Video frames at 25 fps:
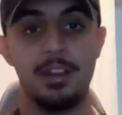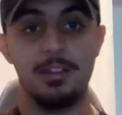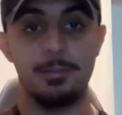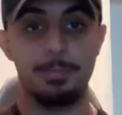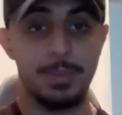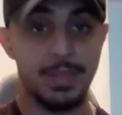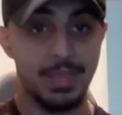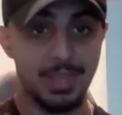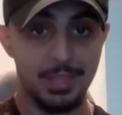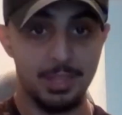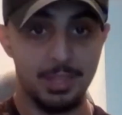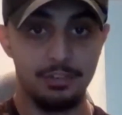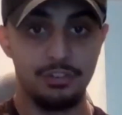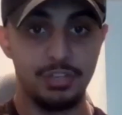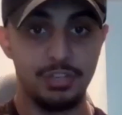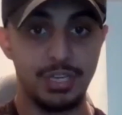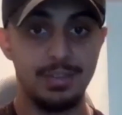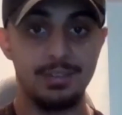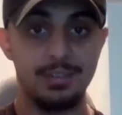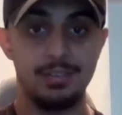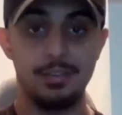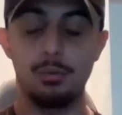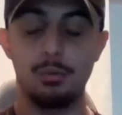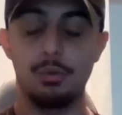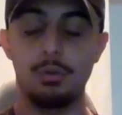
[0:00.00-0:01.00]
of
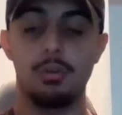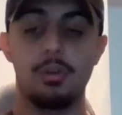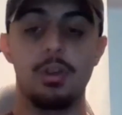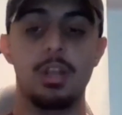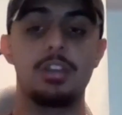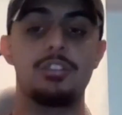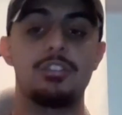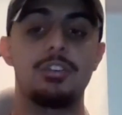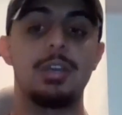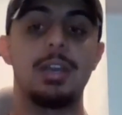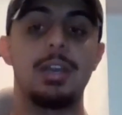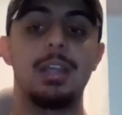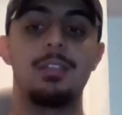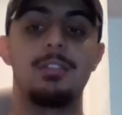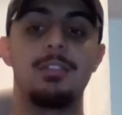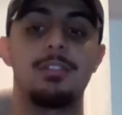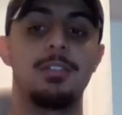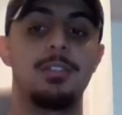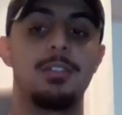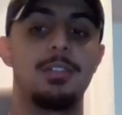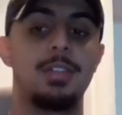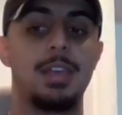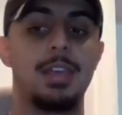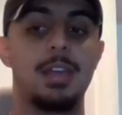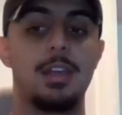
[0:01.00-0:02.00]
PNG's inauguration
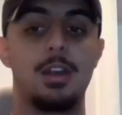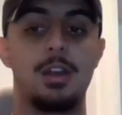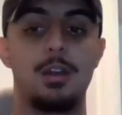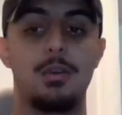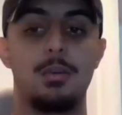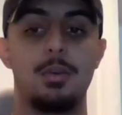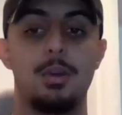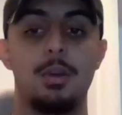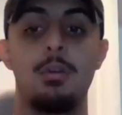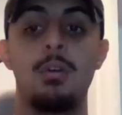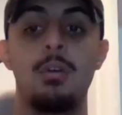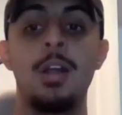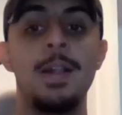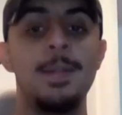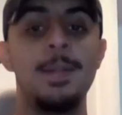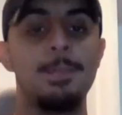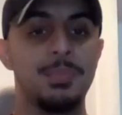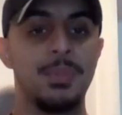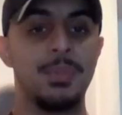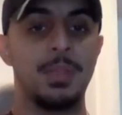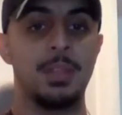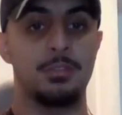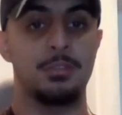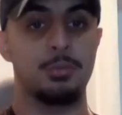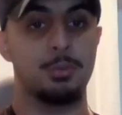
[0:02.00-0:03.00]
into the NRL
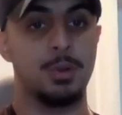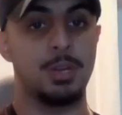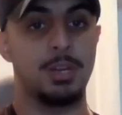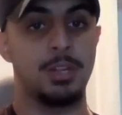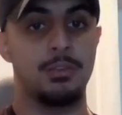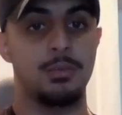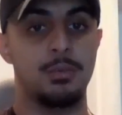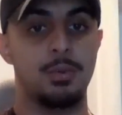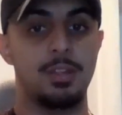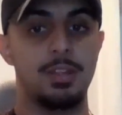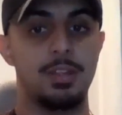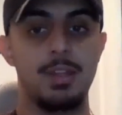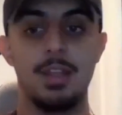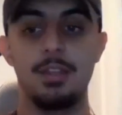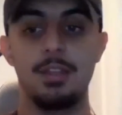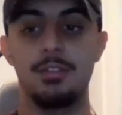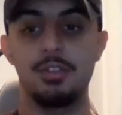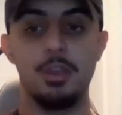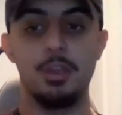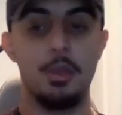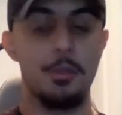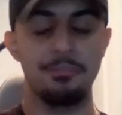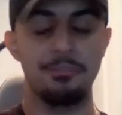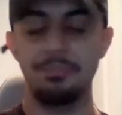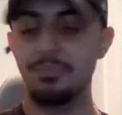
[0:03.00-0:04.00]
in 2028.
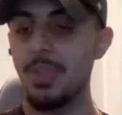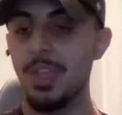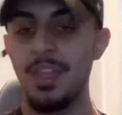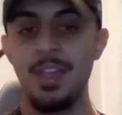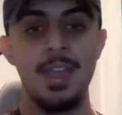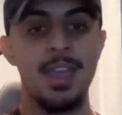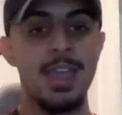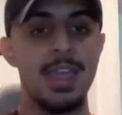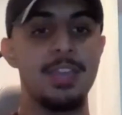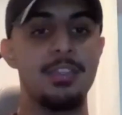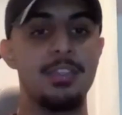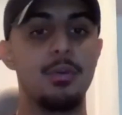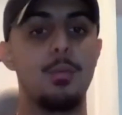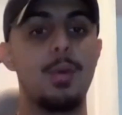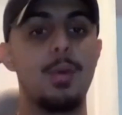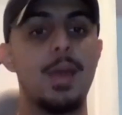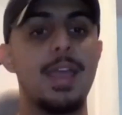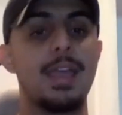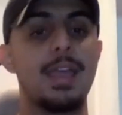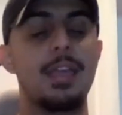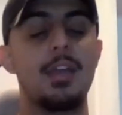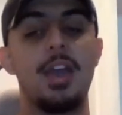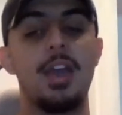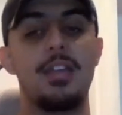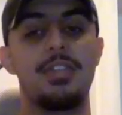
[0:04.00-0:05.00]
So either
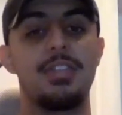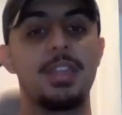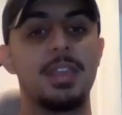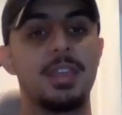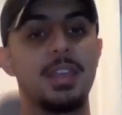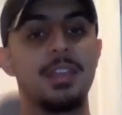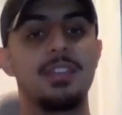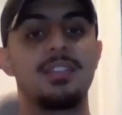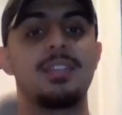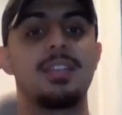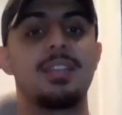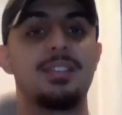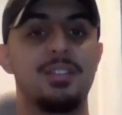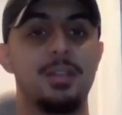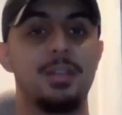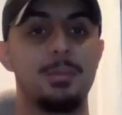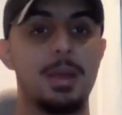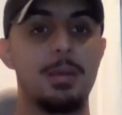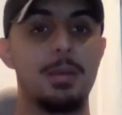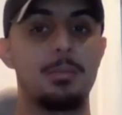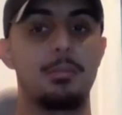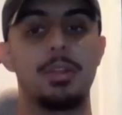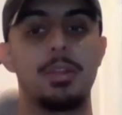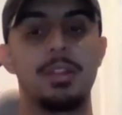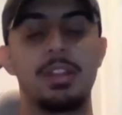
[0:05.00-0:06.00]
way, I think it sets him
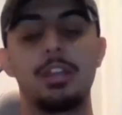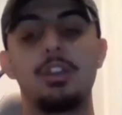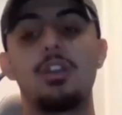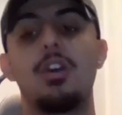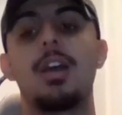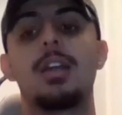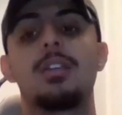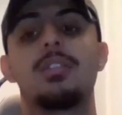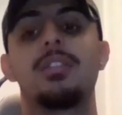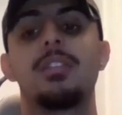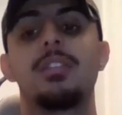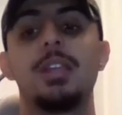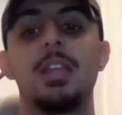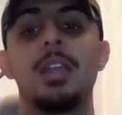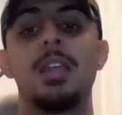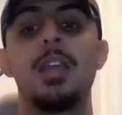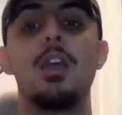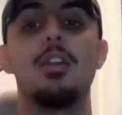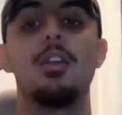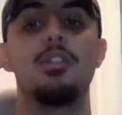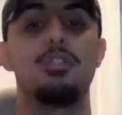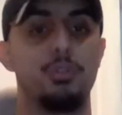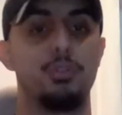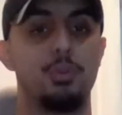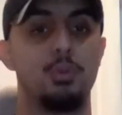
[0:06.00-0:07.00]
up really nicely
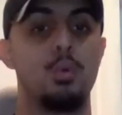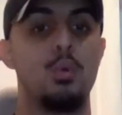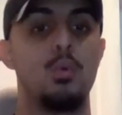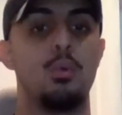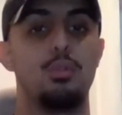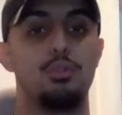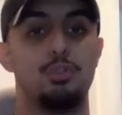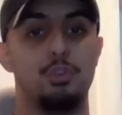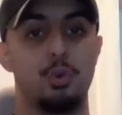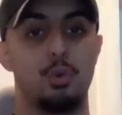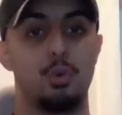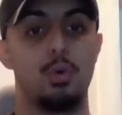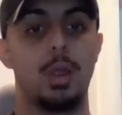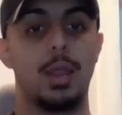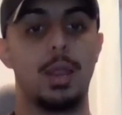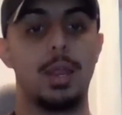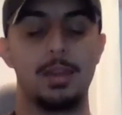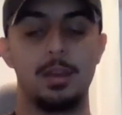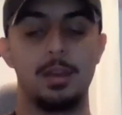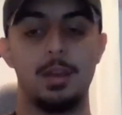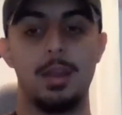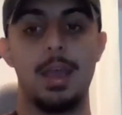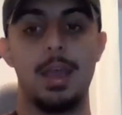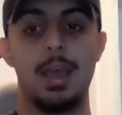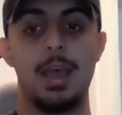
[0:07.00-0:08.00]
to
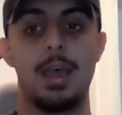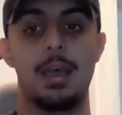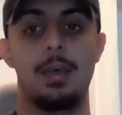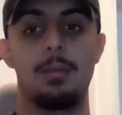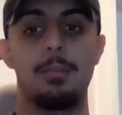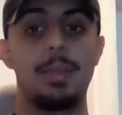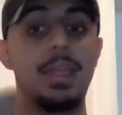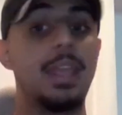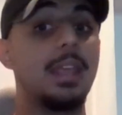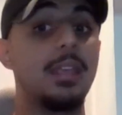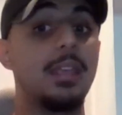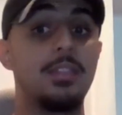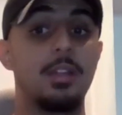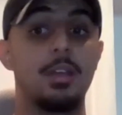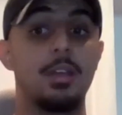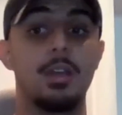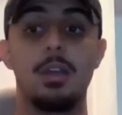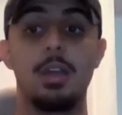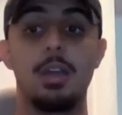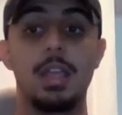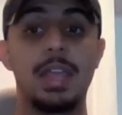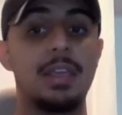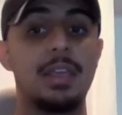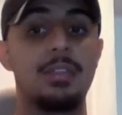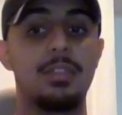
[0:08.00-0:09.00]
join
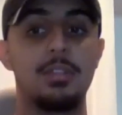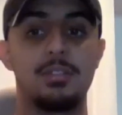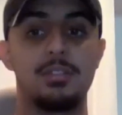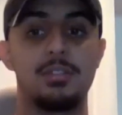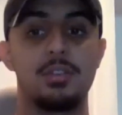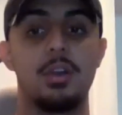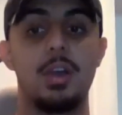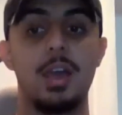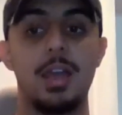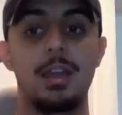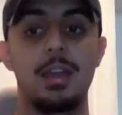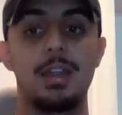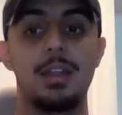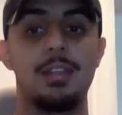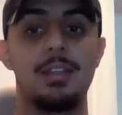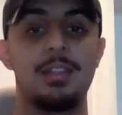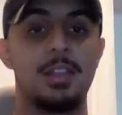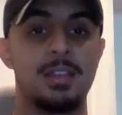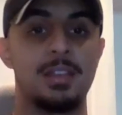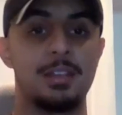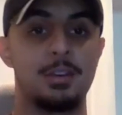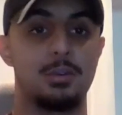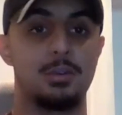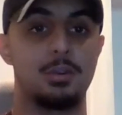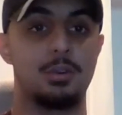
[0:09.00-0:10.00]
either side in the
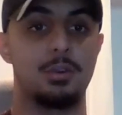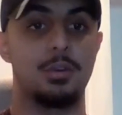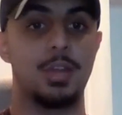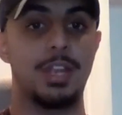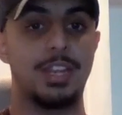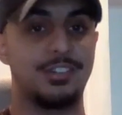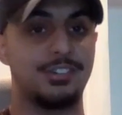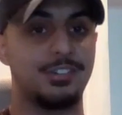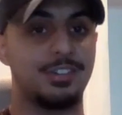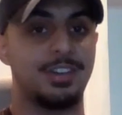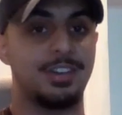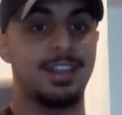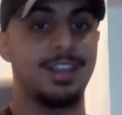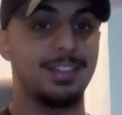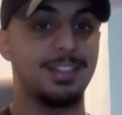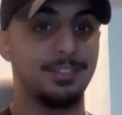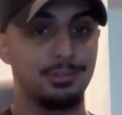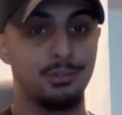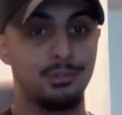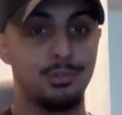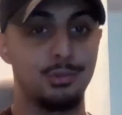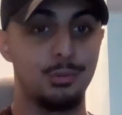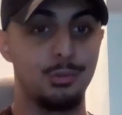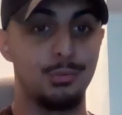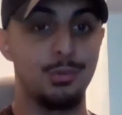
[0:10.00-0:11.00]
inauguration
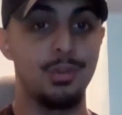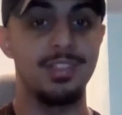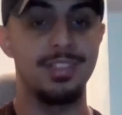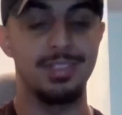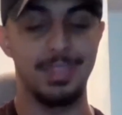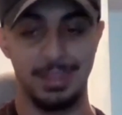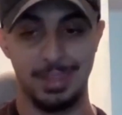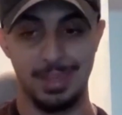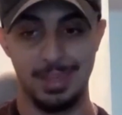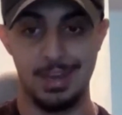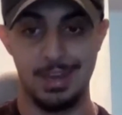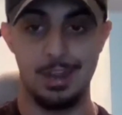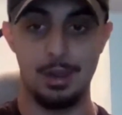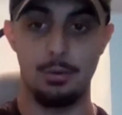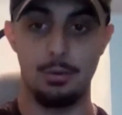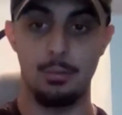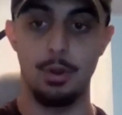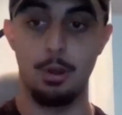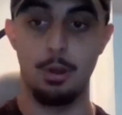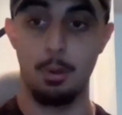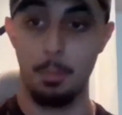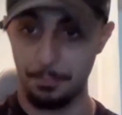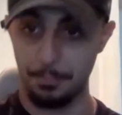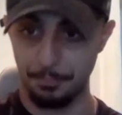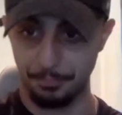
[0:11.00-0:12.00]
into the
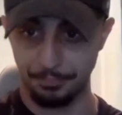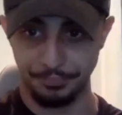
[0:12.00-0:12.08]
NRL.